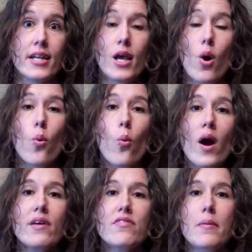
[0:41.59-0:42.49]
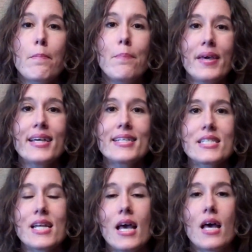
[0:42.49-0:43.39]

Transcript: and one of the biggest